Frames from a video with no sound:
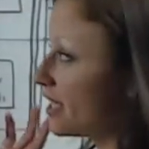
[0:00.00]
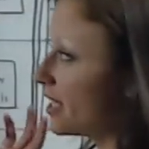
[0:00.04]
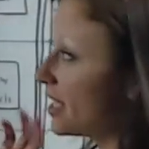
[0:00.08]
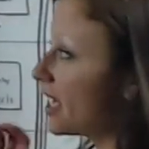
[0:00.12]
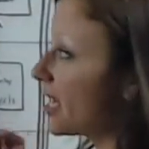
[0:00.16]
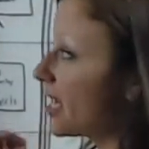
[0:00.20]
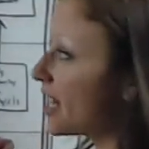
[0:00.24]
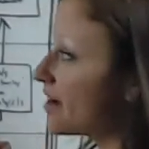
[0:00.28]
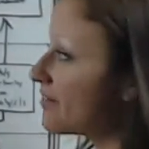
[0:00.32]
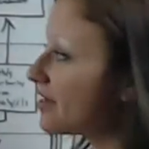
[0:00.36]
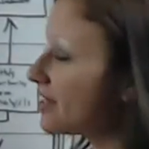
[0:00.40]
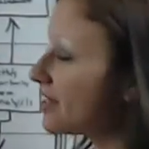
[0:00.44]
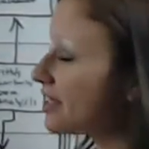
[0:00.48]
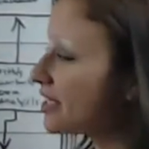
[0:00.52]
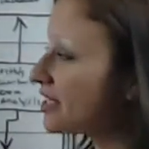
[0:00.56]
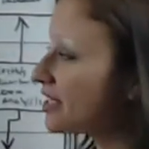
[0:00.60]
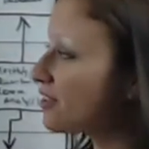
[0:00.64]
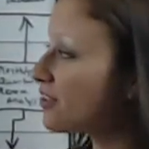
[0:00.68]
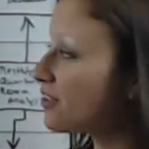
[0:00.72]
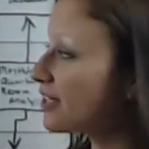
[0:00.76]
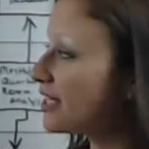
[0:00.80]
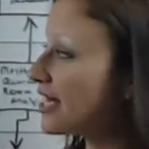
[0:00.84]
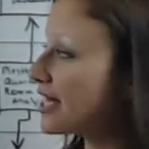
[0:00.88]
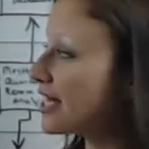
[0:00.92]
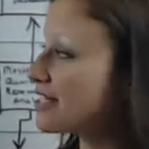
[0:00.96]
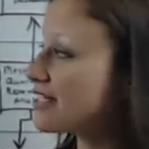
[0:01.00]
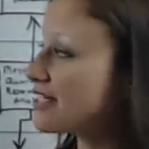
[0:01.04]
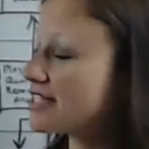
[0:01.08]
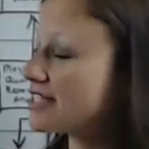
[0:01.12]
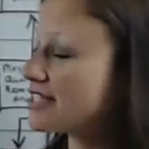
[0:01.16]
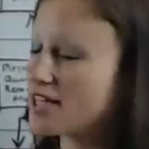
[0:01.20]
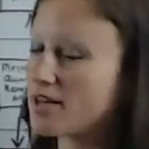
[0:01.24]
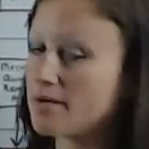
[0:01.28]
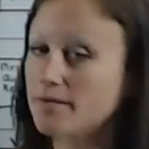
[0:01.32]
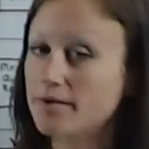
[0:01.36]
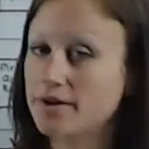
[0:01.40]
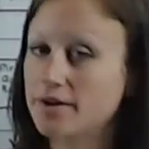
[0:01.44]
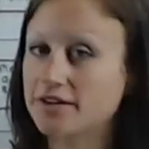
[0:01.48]
and really look at
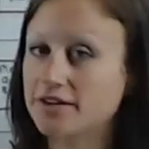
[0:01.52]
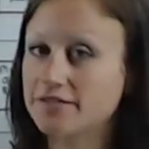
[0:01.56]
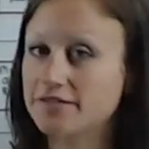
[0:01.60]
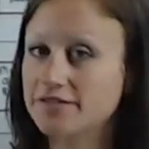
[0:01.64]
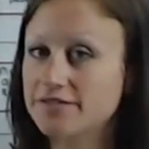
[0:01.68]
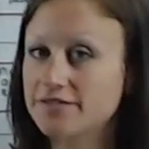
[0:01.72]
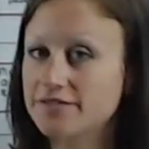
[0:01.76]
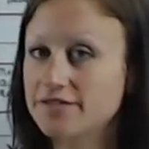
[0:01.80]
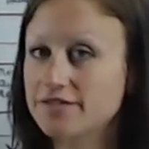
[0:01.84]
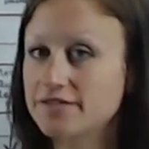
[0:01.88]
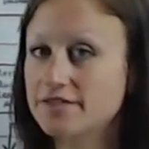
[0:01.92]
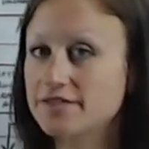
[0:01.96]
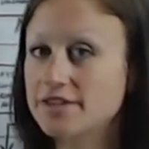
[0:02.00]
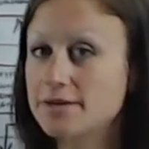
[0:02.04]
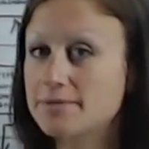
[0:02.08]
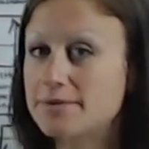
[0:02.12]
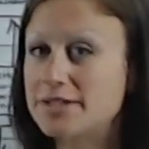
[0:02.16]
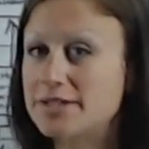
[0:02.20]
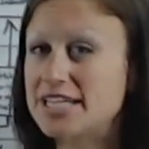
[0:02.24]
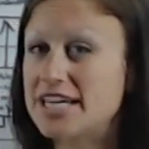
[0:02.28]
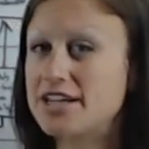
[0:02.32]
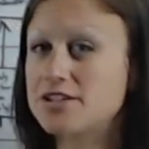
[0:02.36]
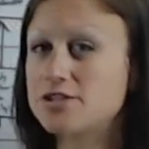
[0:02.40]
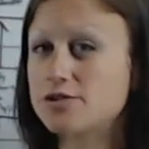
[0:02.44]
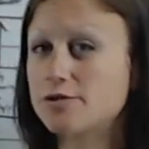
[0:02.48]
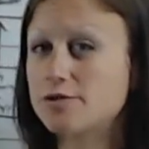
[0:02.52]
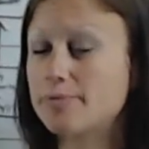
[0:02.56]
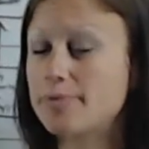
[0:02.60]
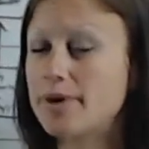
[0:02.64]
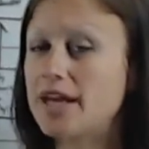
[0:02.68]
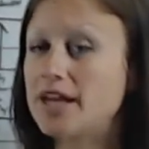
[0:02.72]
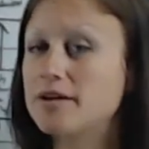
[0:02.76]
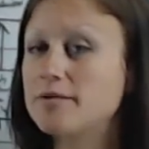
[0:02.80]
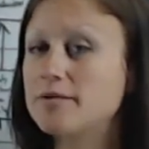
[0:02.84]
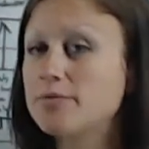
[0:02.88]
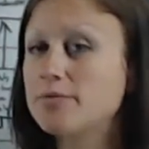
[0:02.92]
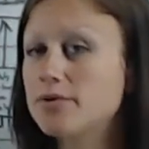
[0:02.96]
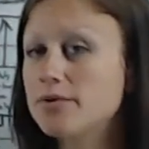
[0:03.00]
some of the potential
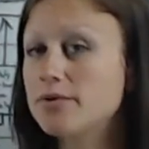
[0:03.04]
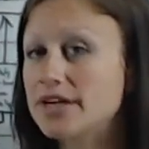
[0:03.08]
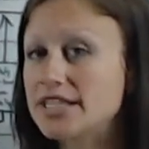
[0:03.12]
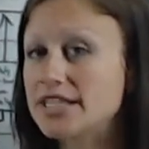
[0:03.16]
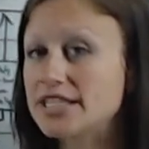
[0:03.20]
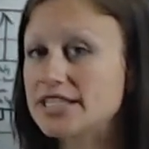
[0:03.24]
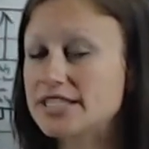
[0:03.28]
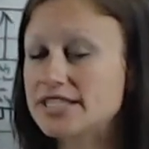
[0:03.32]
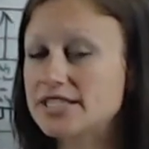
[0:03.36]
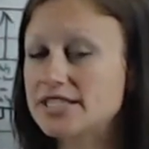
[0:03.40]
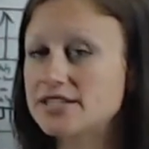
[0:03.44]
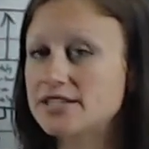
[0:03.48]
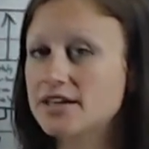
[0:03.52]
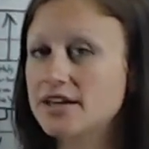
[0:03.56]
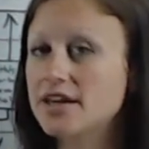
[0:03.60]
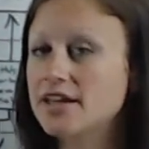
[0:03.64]
pain points